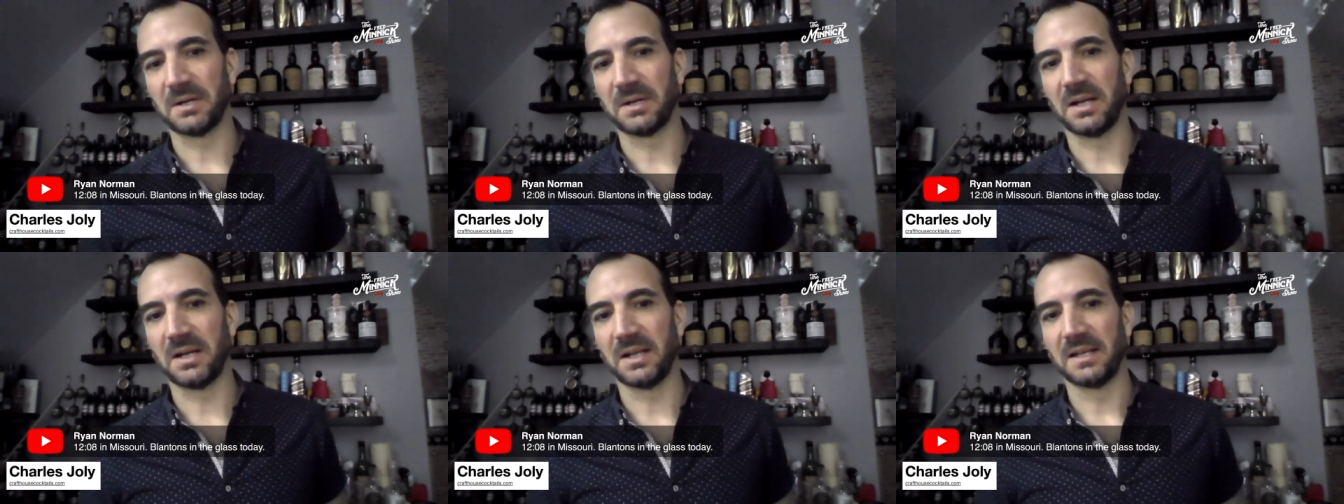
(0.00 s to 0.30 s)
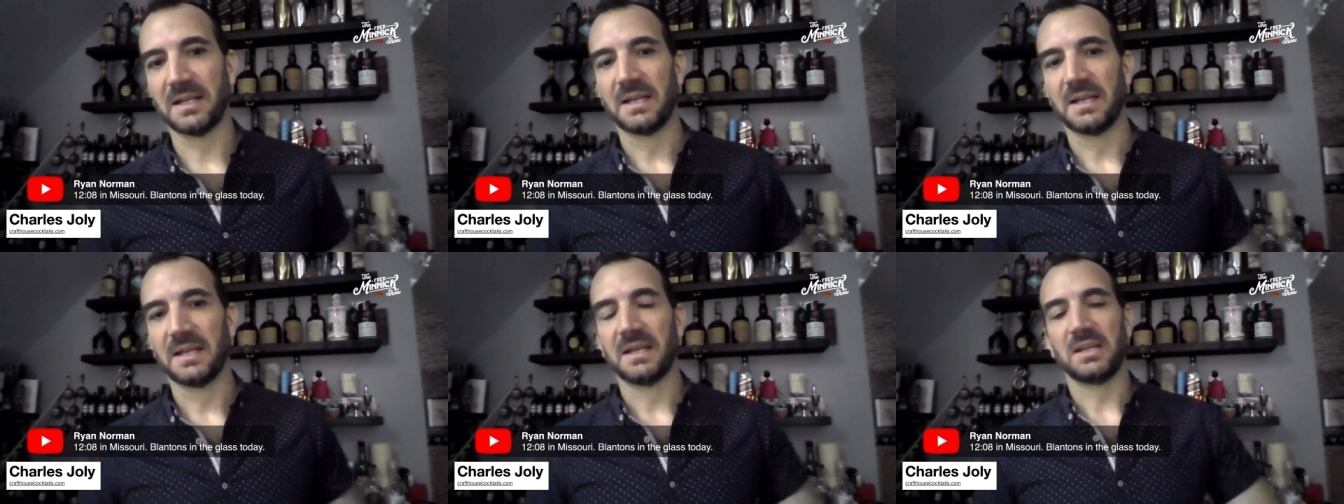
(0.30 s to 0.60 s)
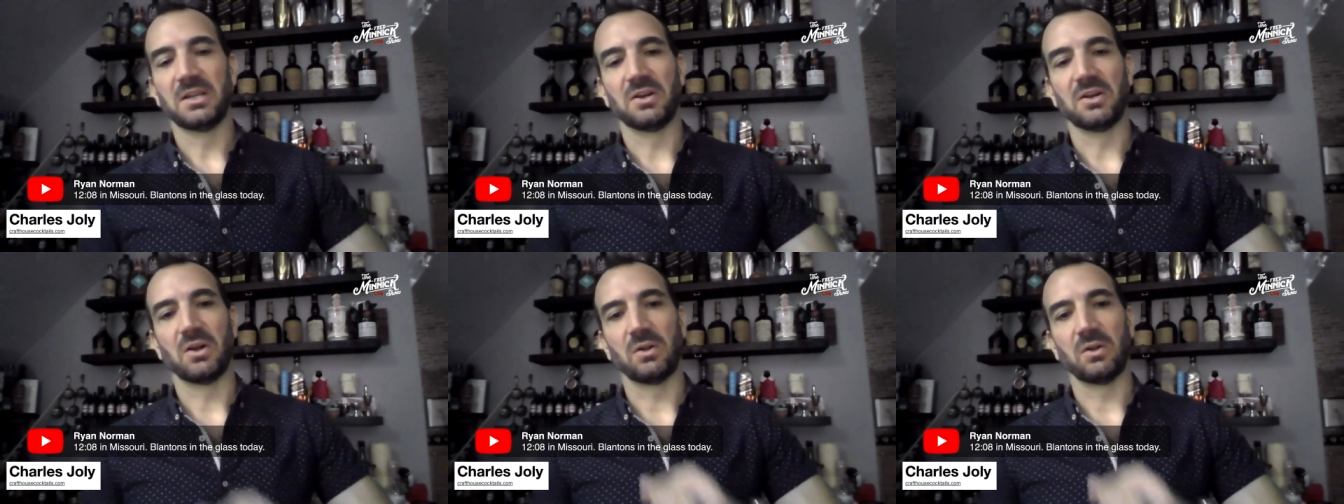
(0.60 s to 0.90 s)
but
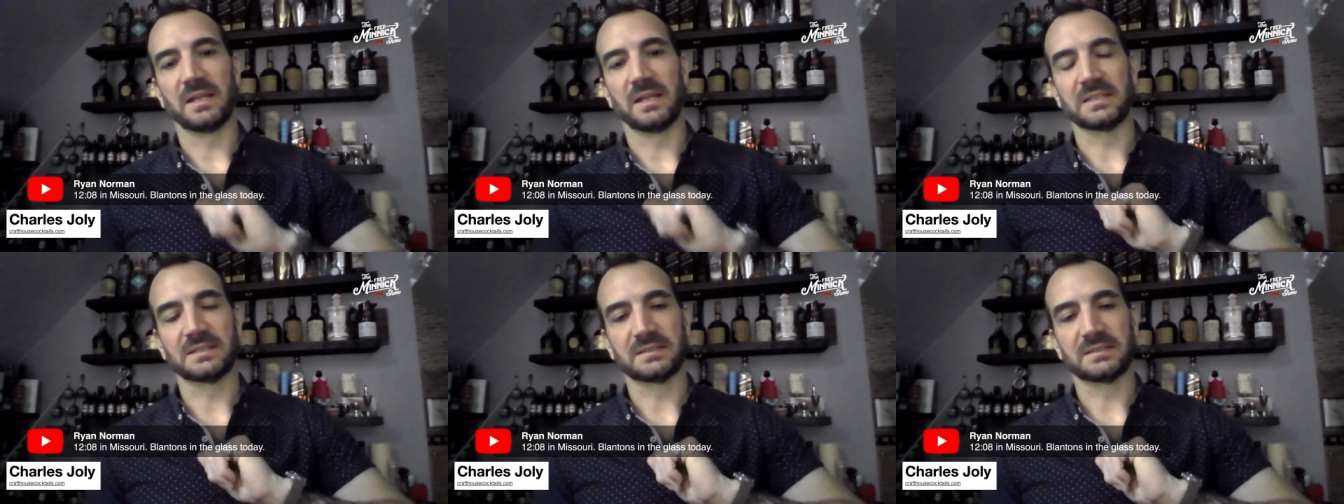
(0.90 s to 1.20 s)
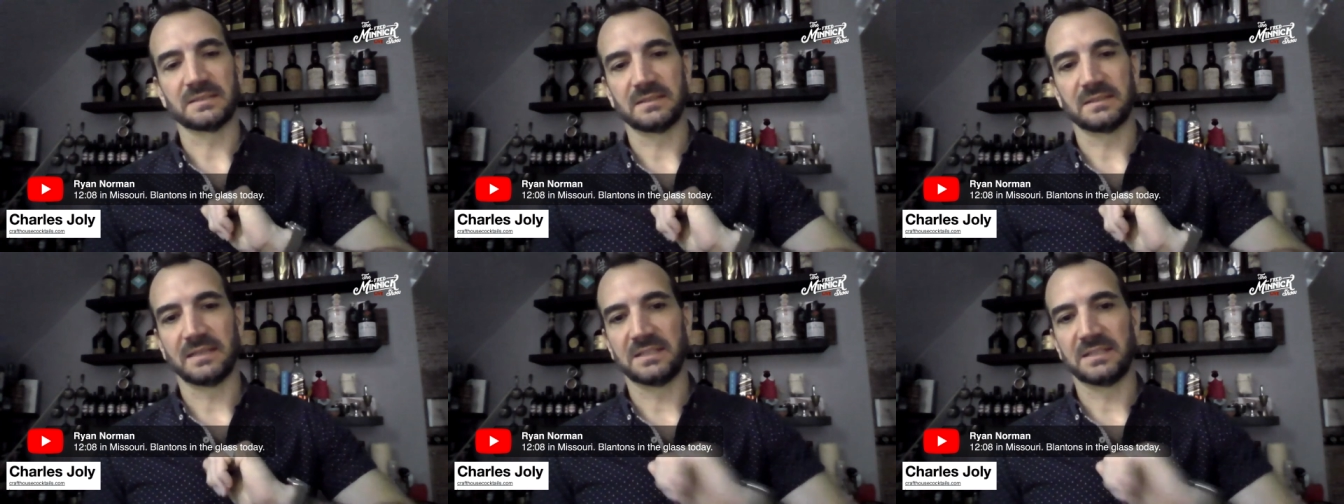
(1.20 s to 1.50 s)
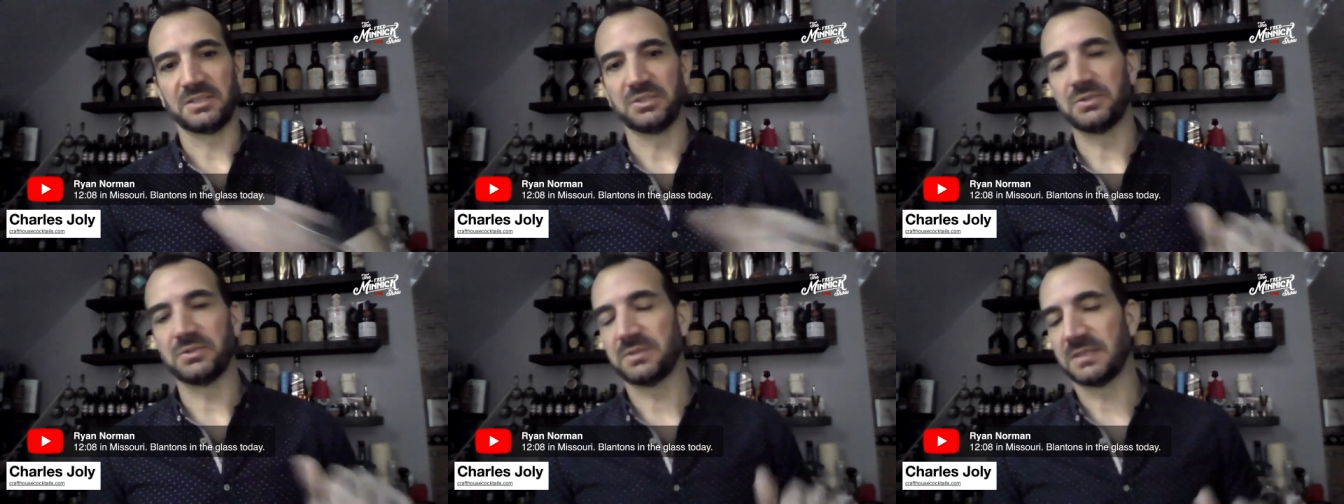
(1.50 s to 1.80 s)

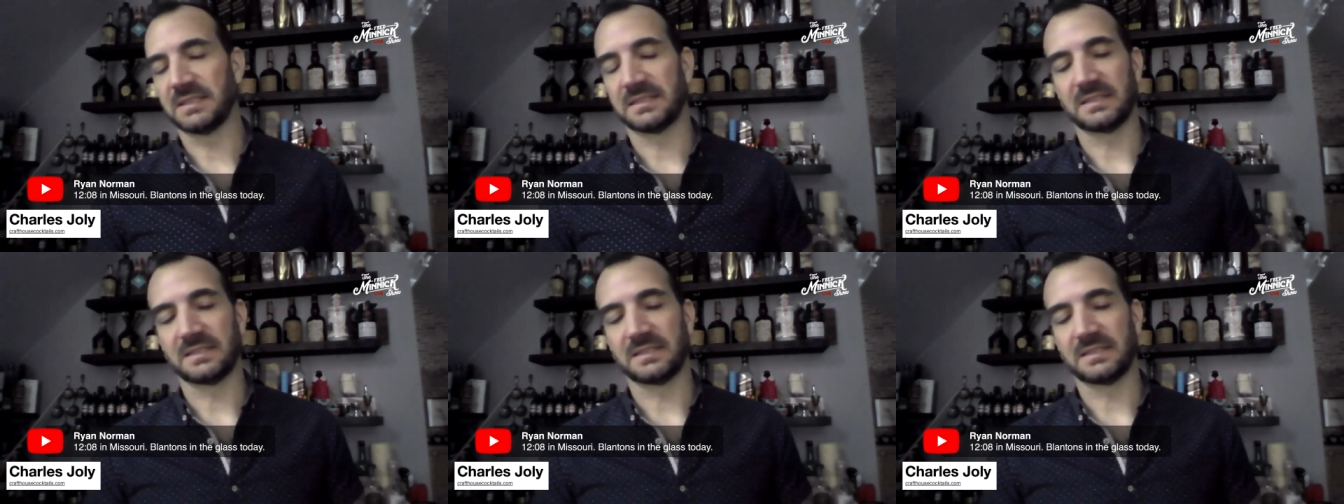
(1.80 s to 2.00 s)
let's use